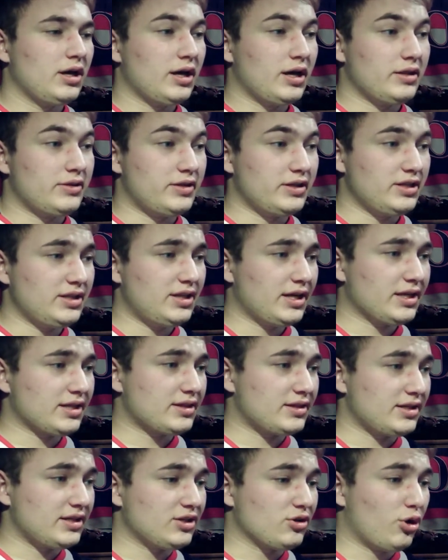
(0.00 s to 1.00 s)
Did
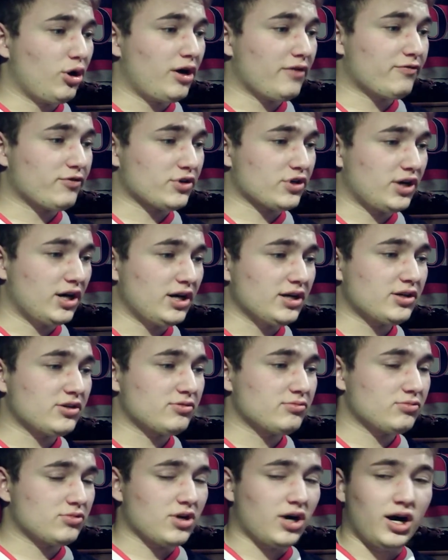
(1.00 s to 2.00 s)
he go off for conk
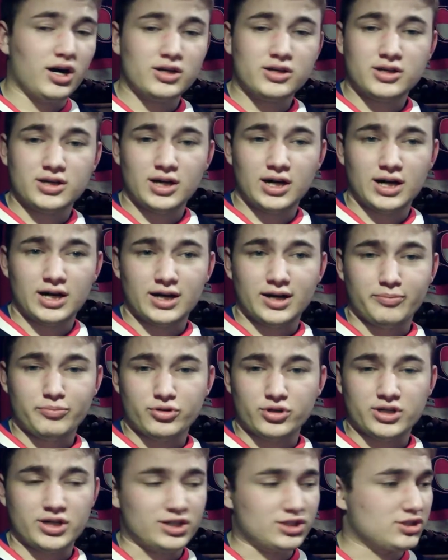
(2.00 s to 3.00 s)

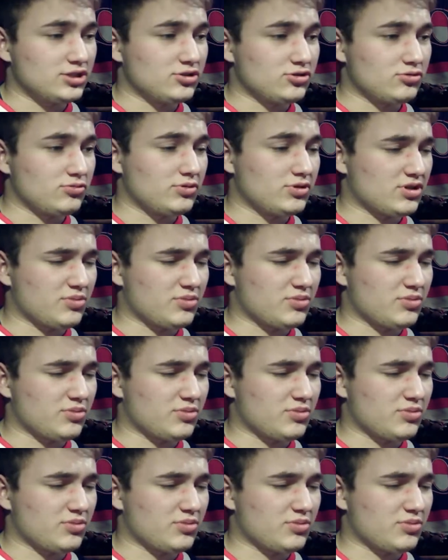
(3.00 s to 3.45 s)
percussions or